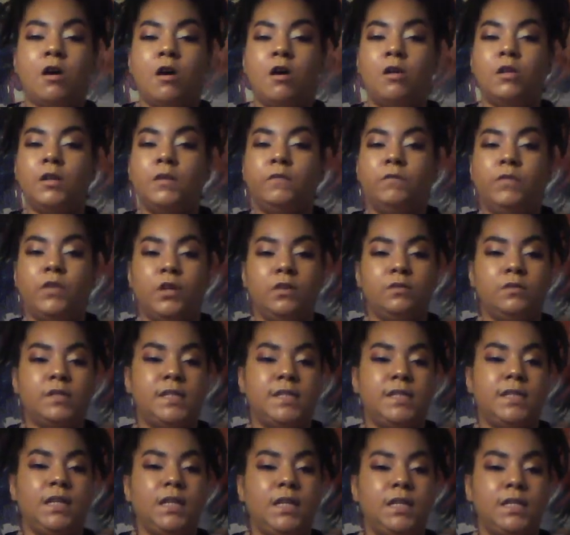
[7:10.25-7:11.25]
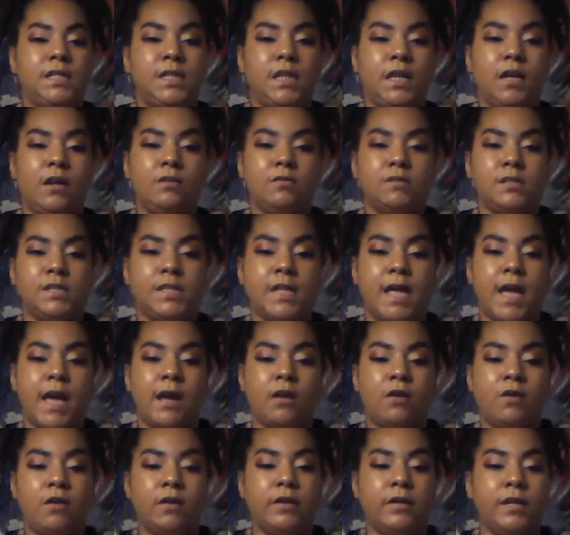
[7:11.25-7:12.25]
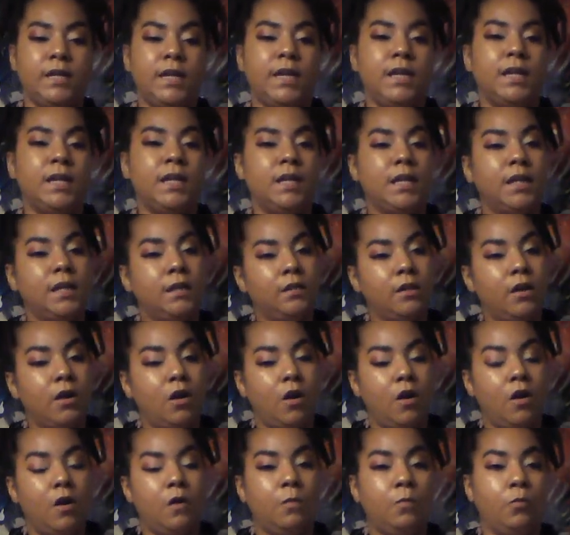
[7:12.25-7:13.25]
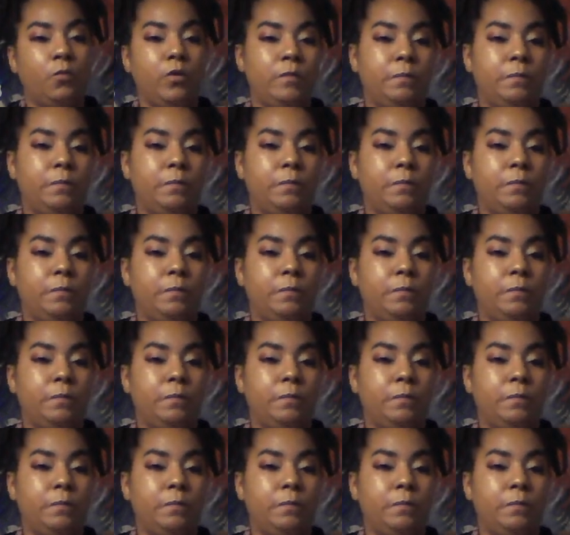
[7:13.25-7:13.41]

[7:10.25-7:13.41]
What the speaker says: all of those details that are needed in the home